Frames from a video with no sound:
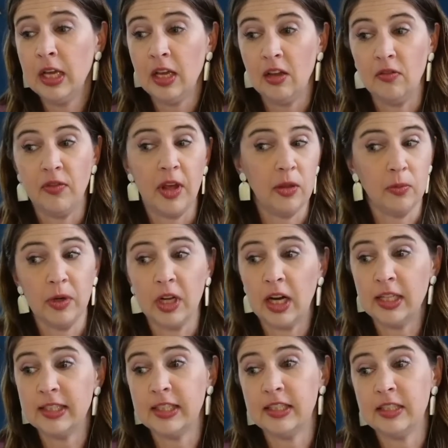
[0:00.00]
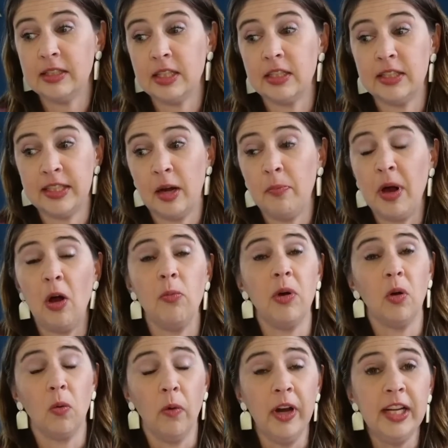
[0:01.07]
in faith when god says step out
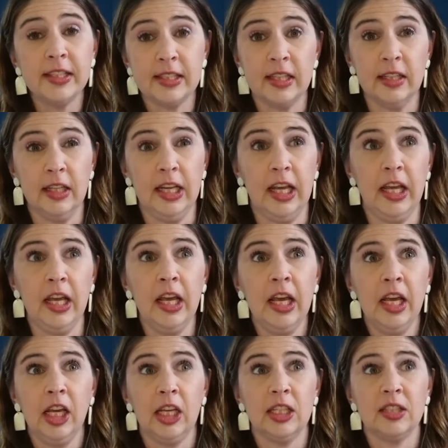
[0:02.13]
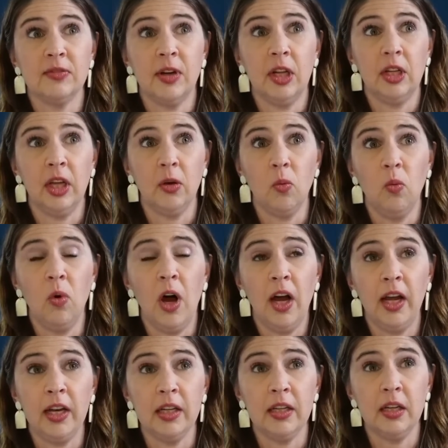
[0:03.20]
but recently it's felt like
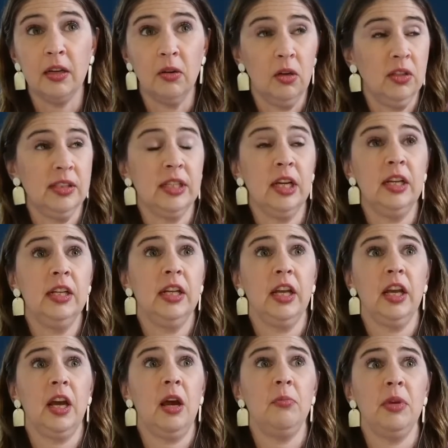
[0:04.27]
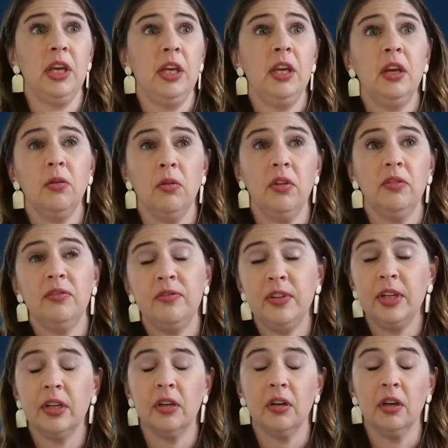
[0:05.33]
what suddenly i'm hit with
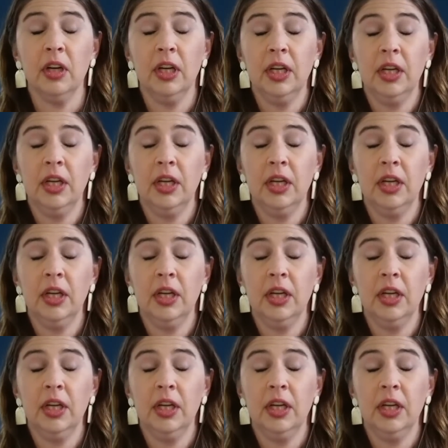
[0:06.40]
fear